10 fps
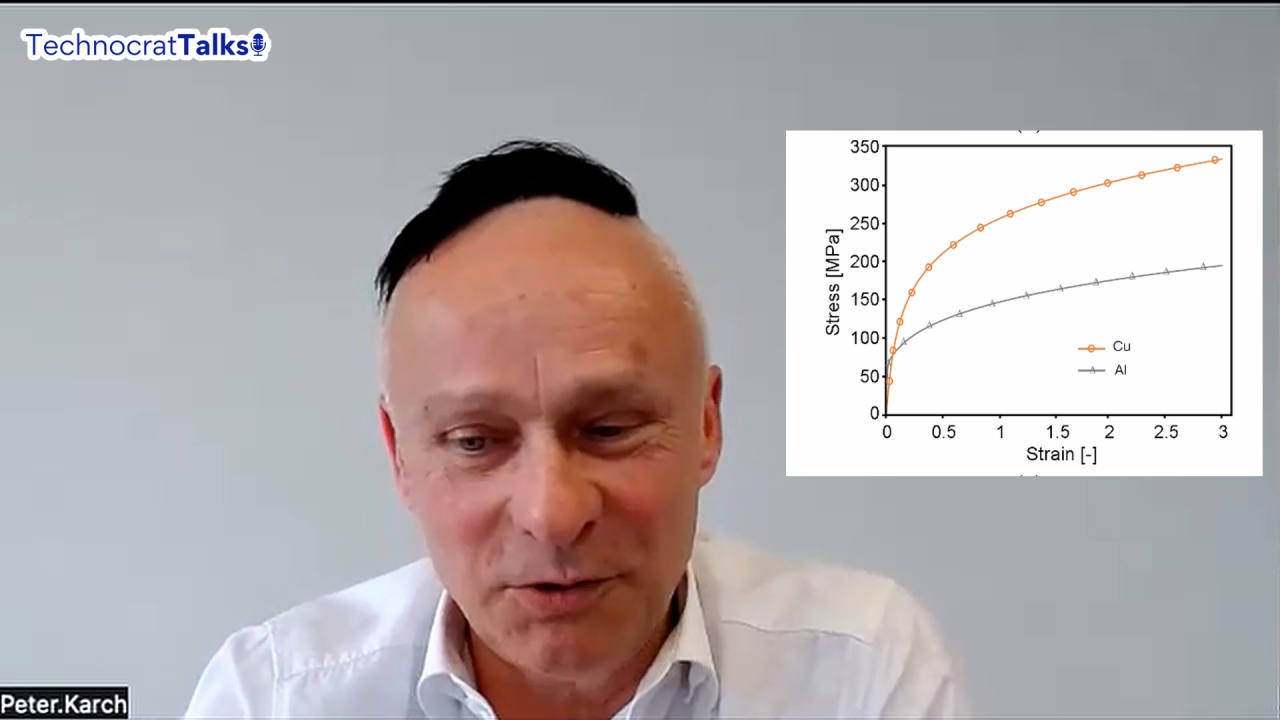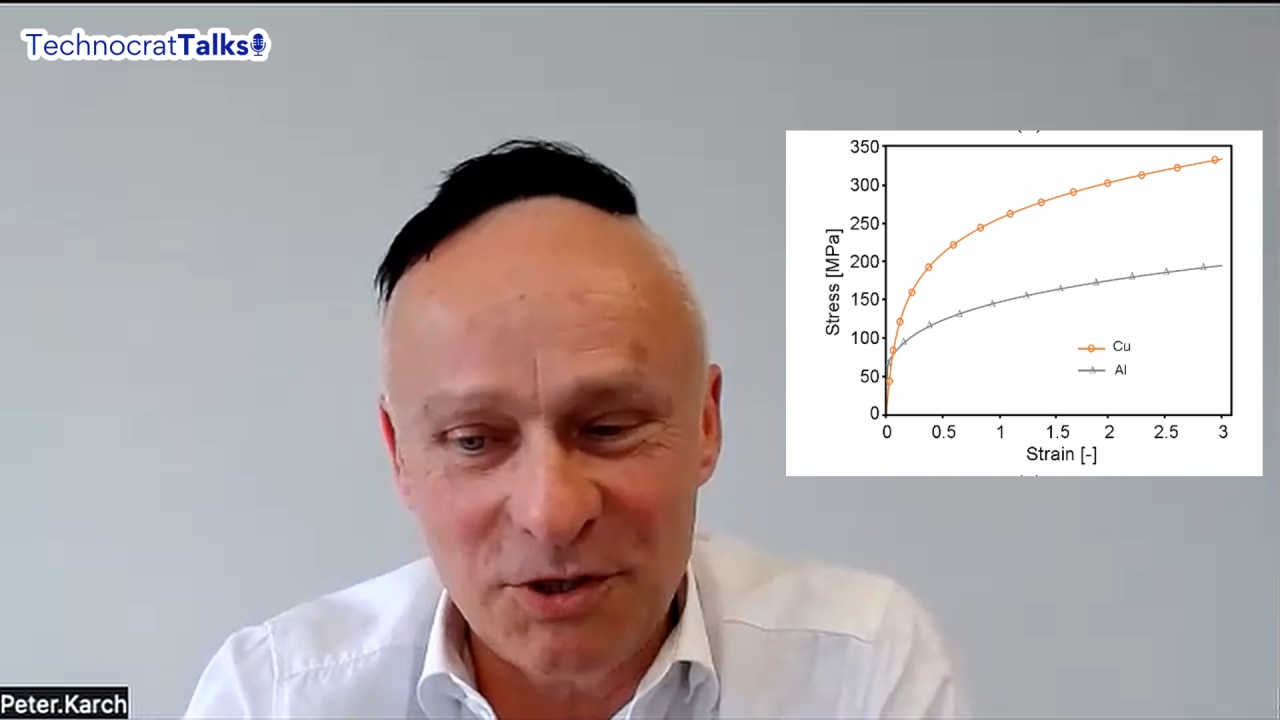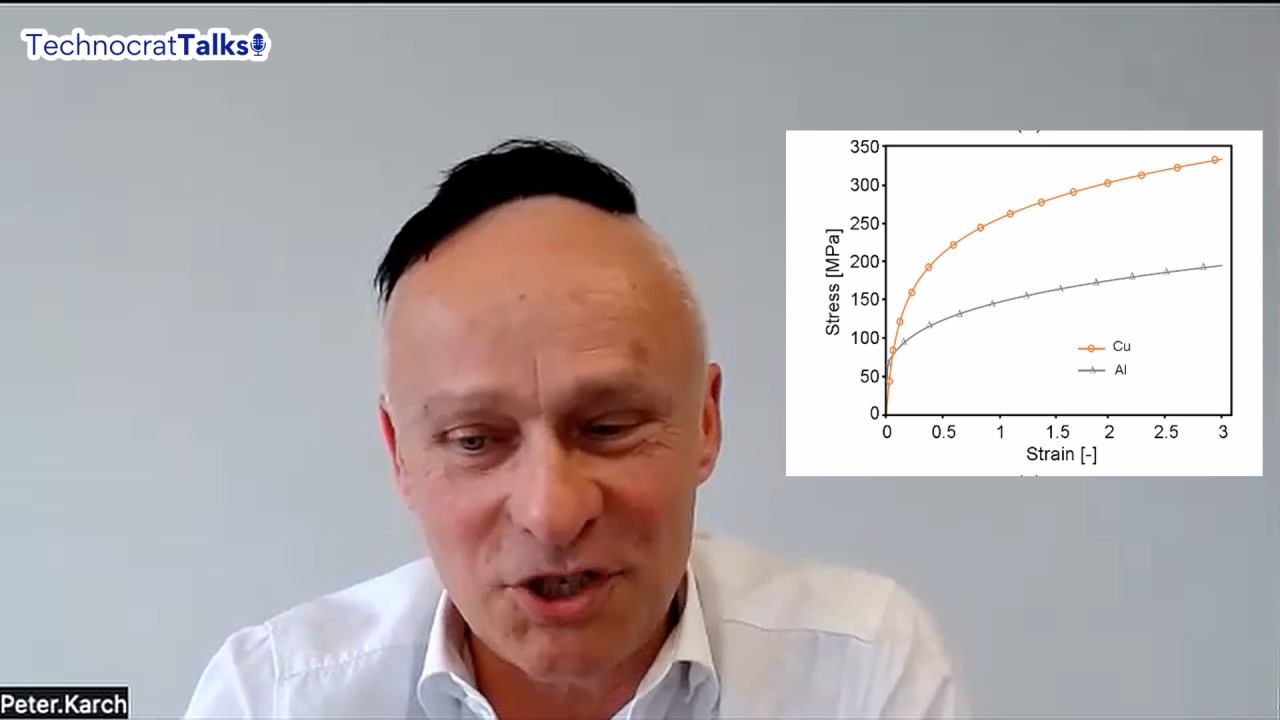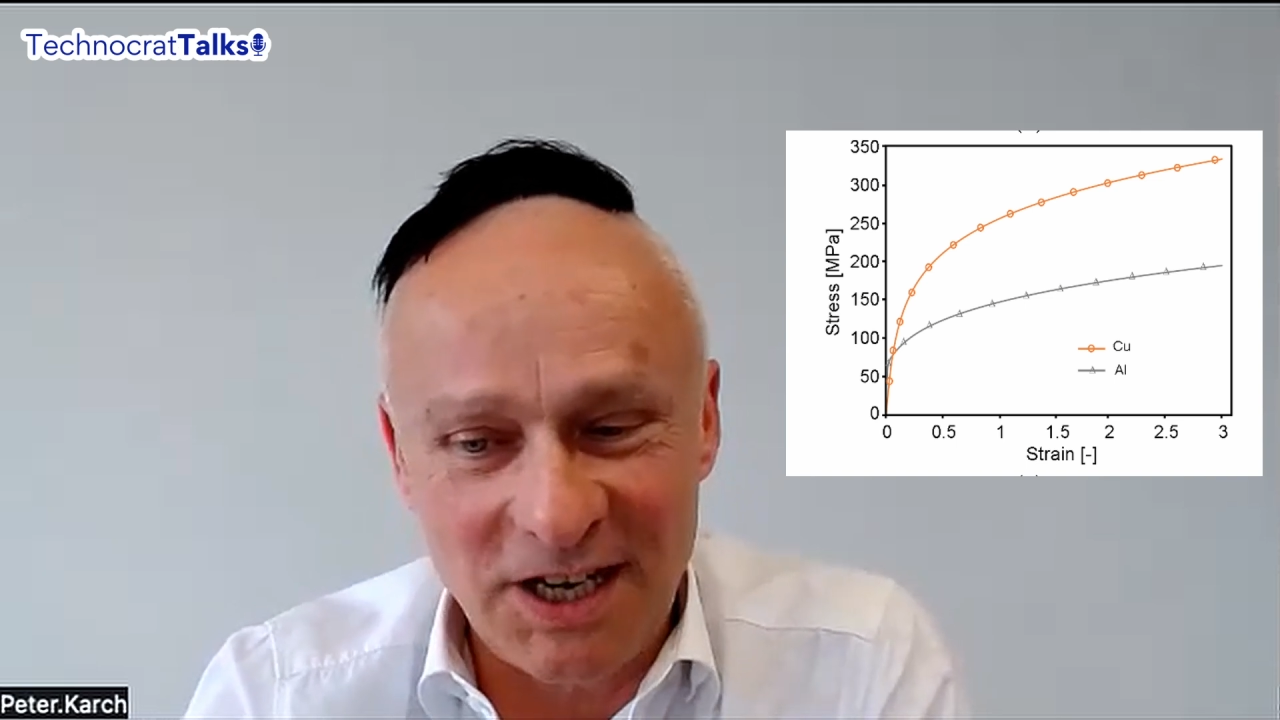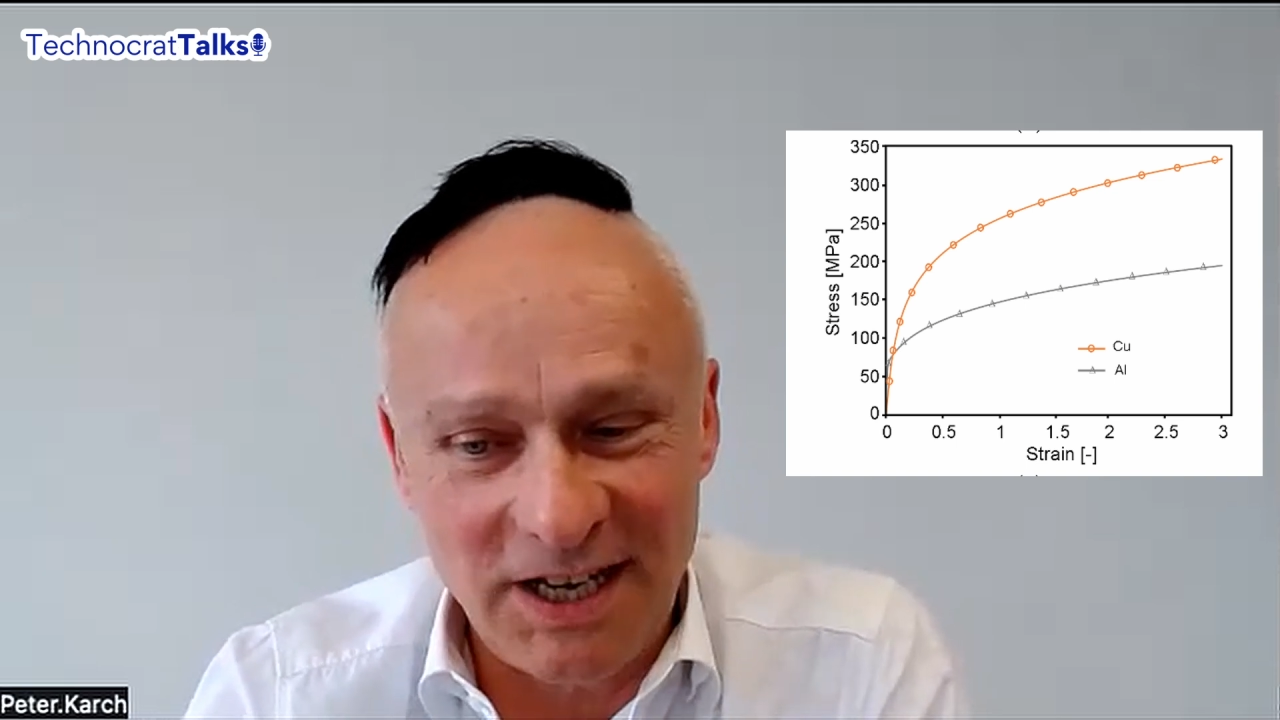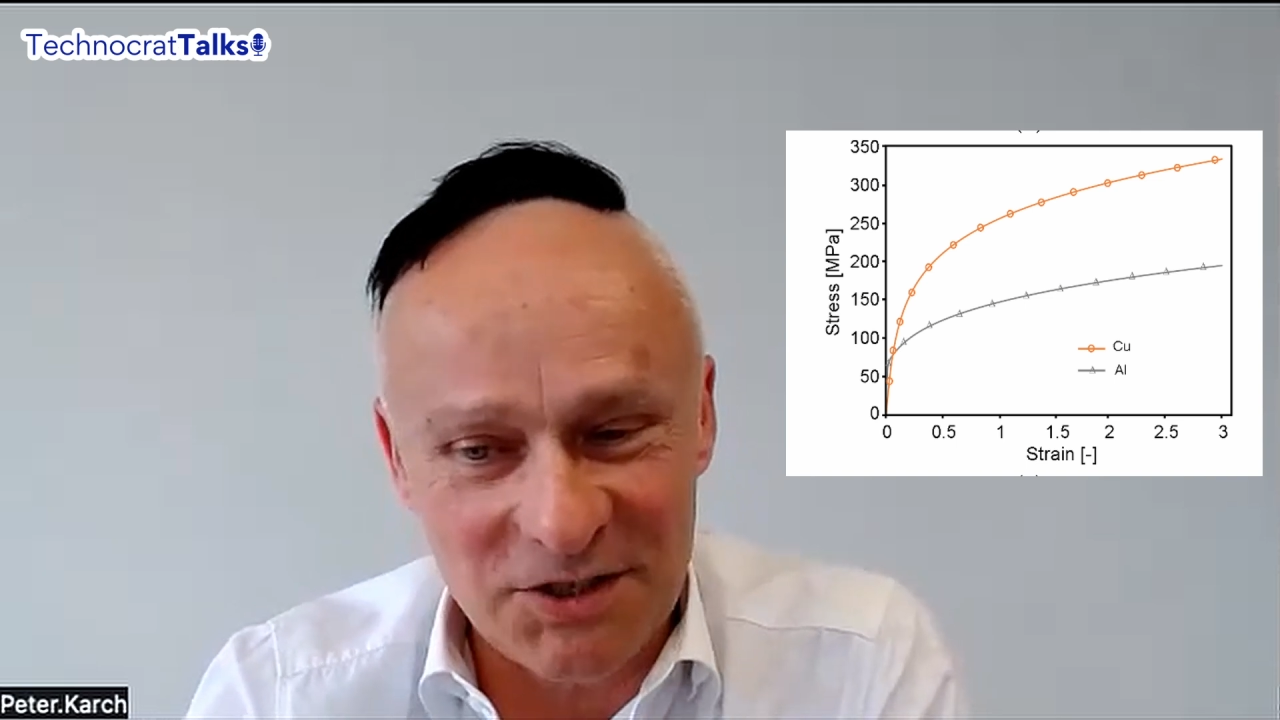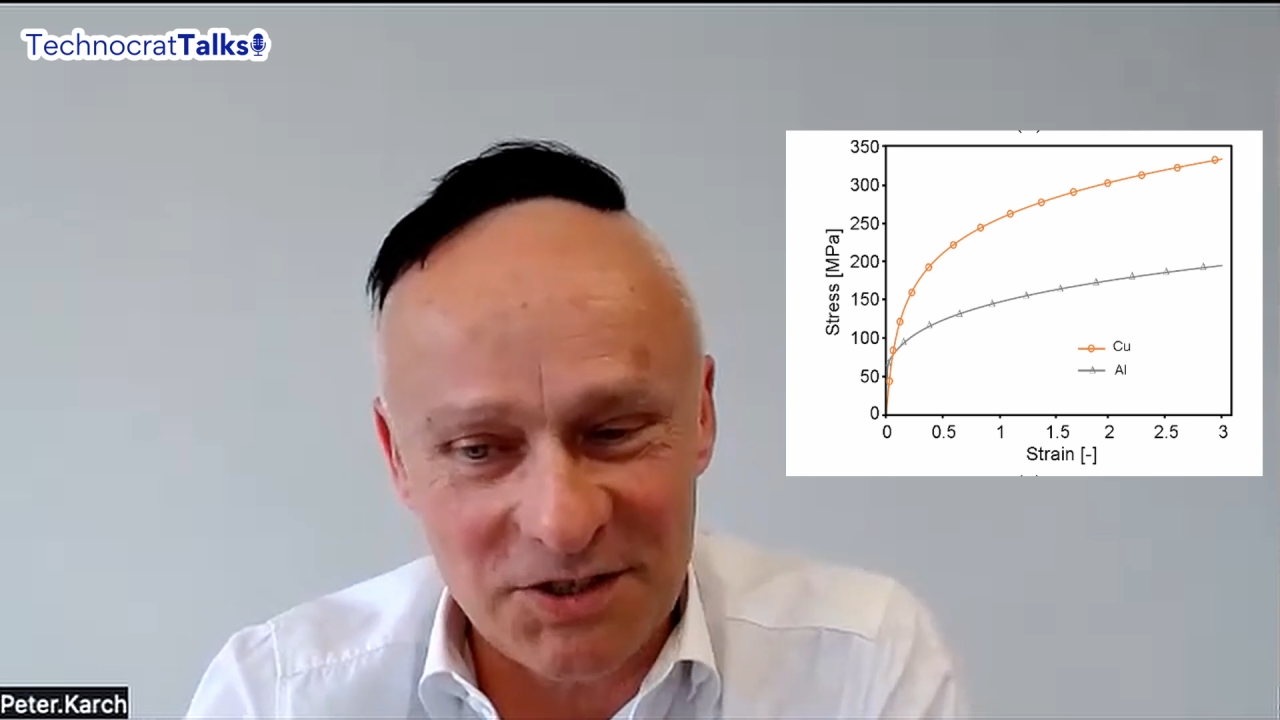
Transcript: the